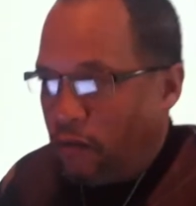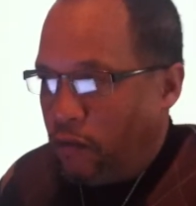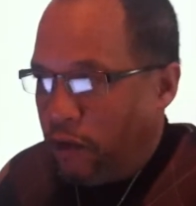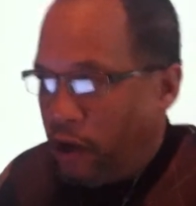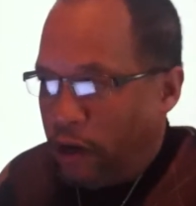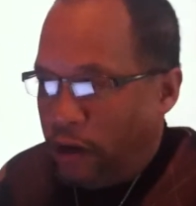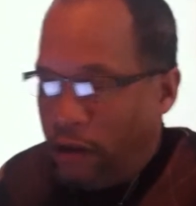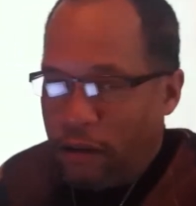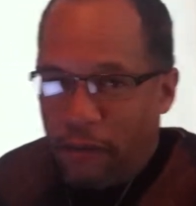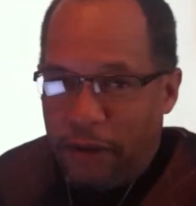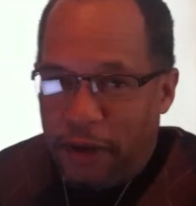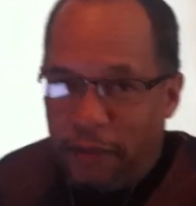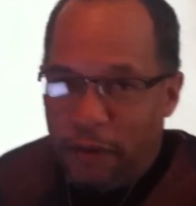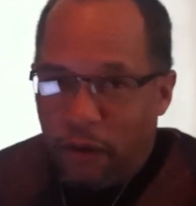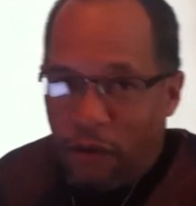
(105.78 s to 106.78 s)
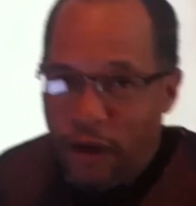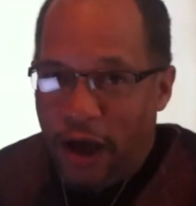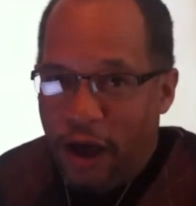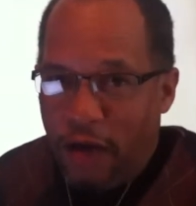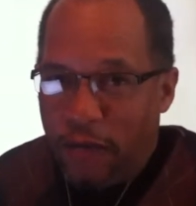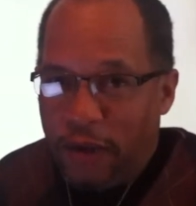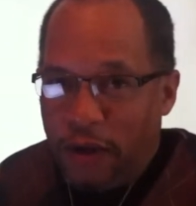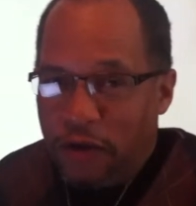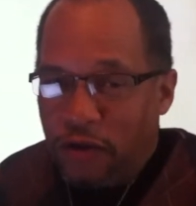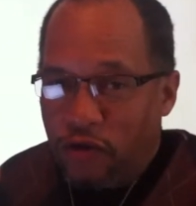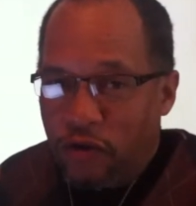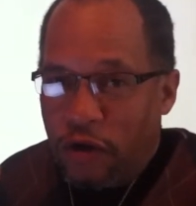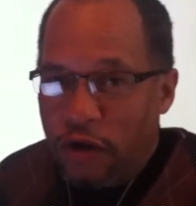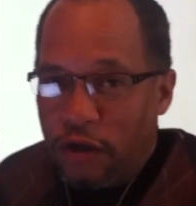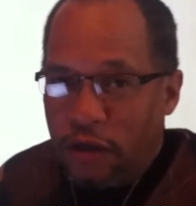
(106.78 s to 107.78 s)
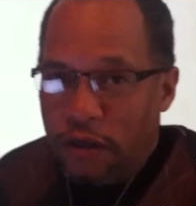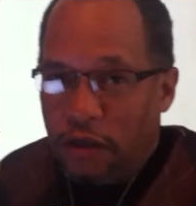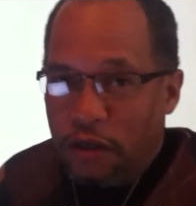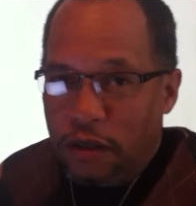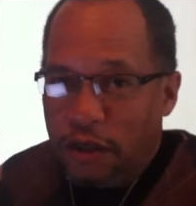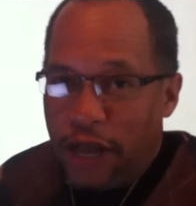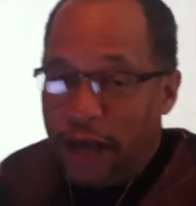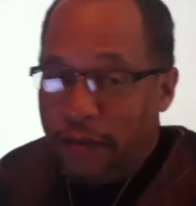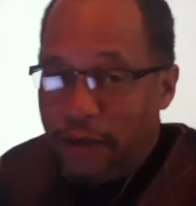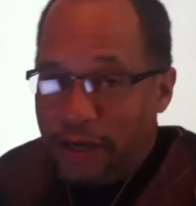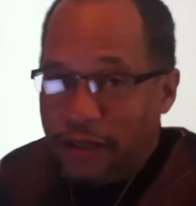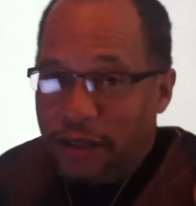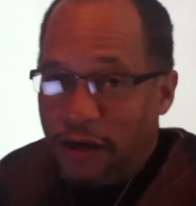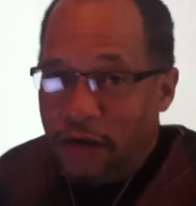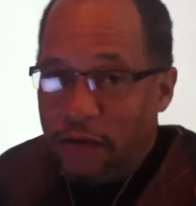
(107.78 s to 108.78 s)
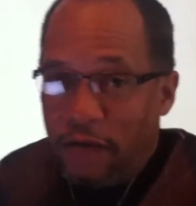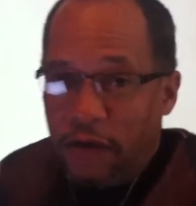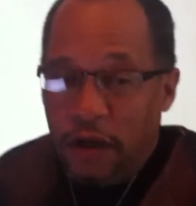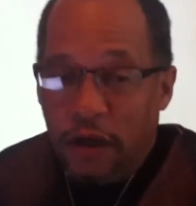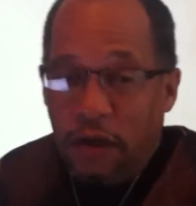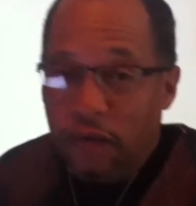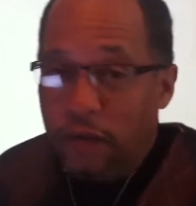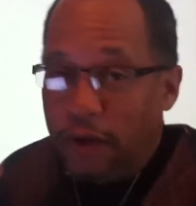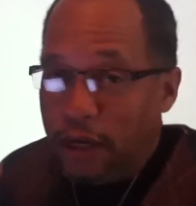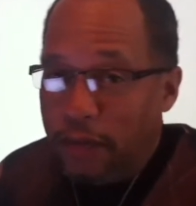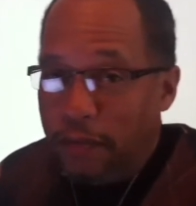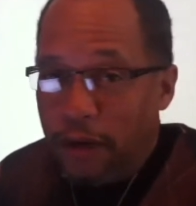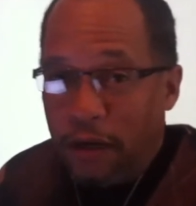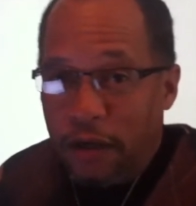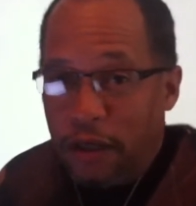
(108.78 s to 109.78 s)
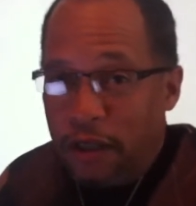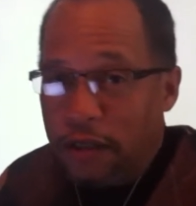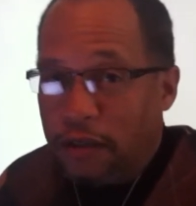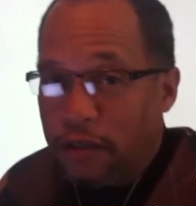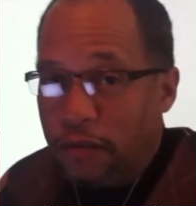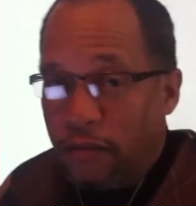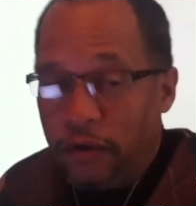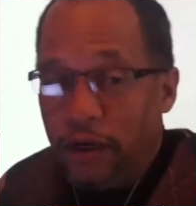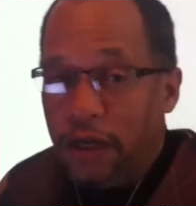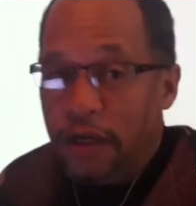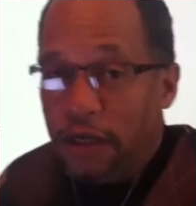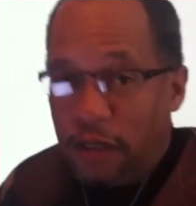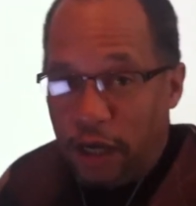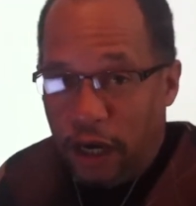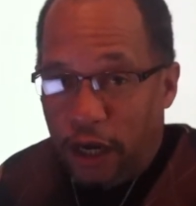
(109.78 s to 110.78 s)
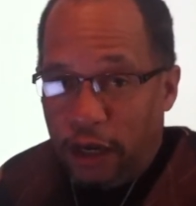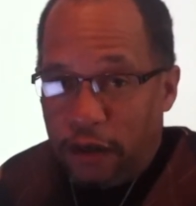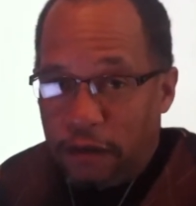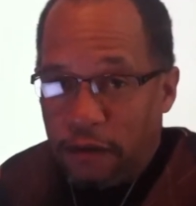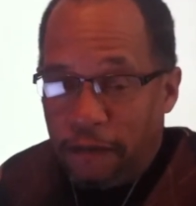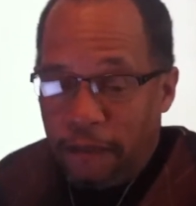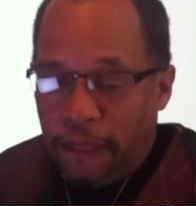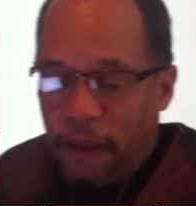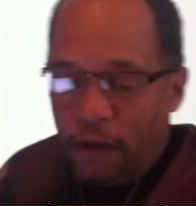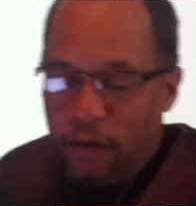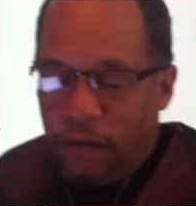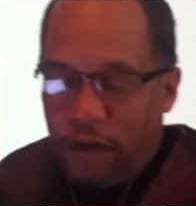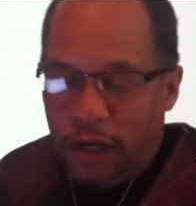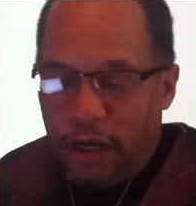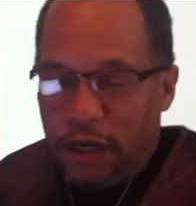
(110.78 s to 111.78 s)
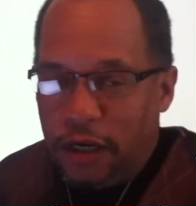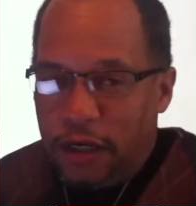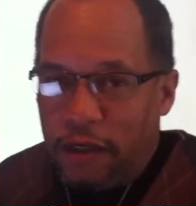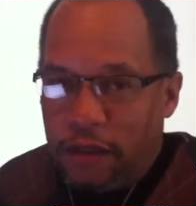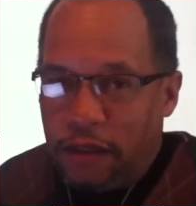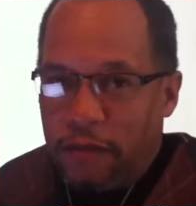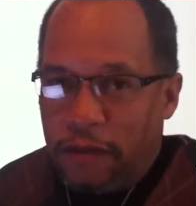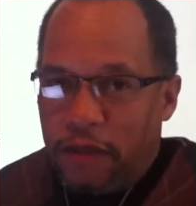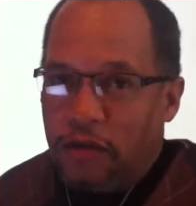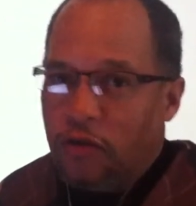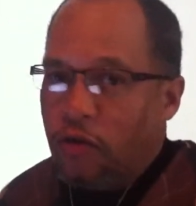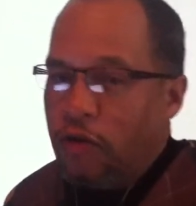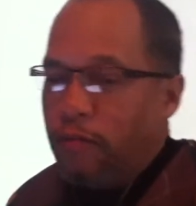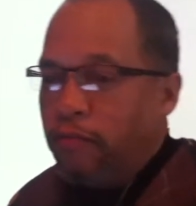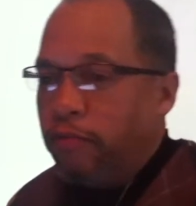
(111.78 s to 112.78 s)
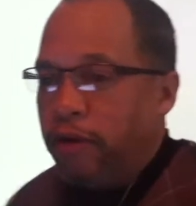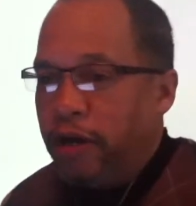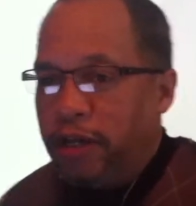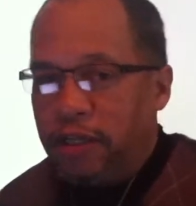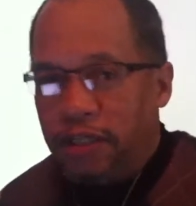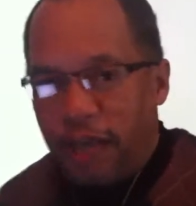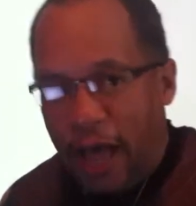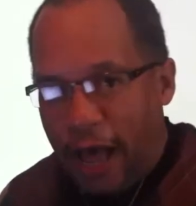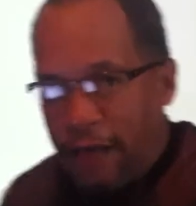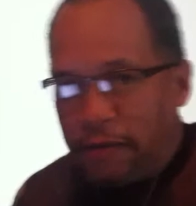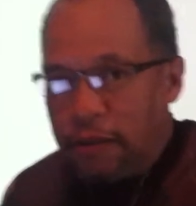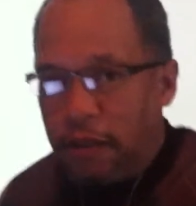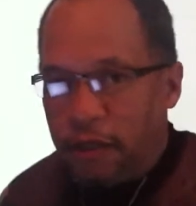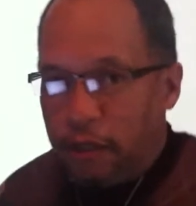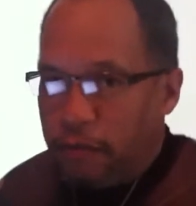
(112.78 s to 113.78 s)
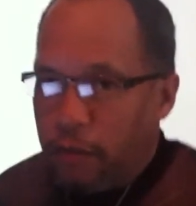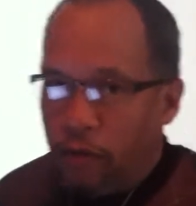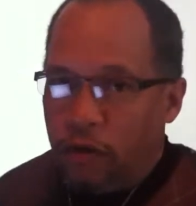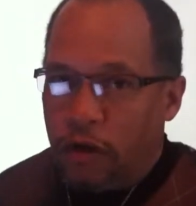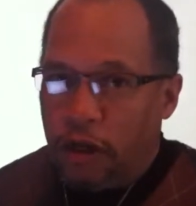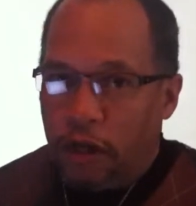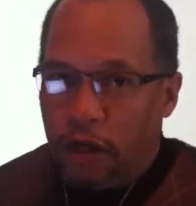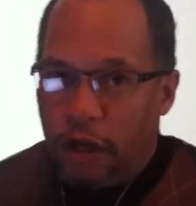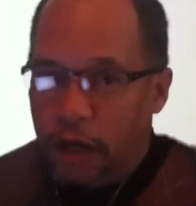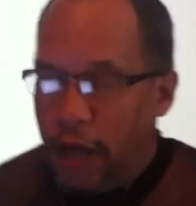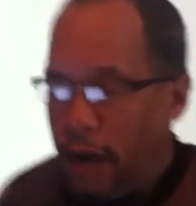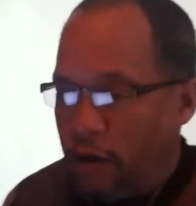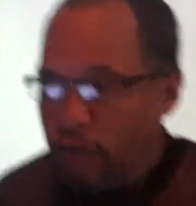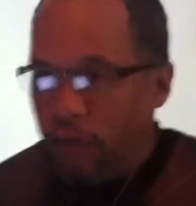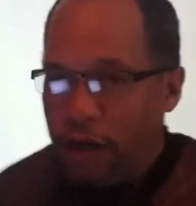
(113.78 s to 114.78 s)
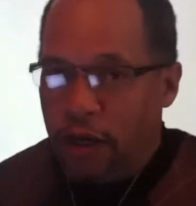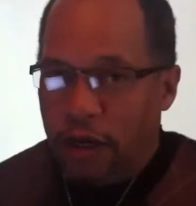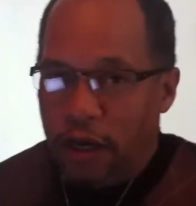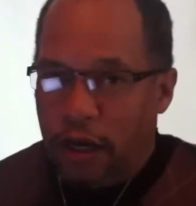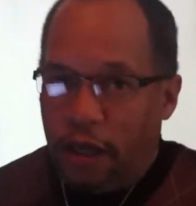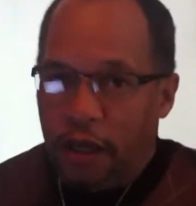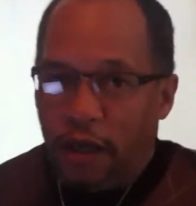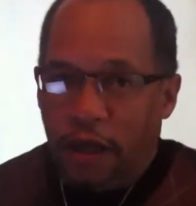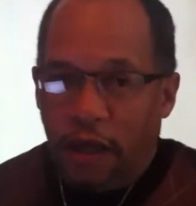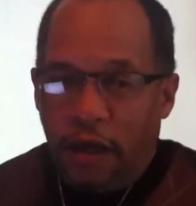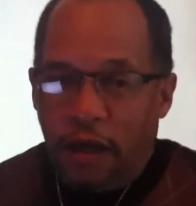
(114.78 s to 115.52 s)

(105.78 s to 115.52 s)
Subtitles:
when the people around me are struggling, like myself, we need better leadership. We need a change. We need leadership that's going to bring jobs to the community, and I don't mean any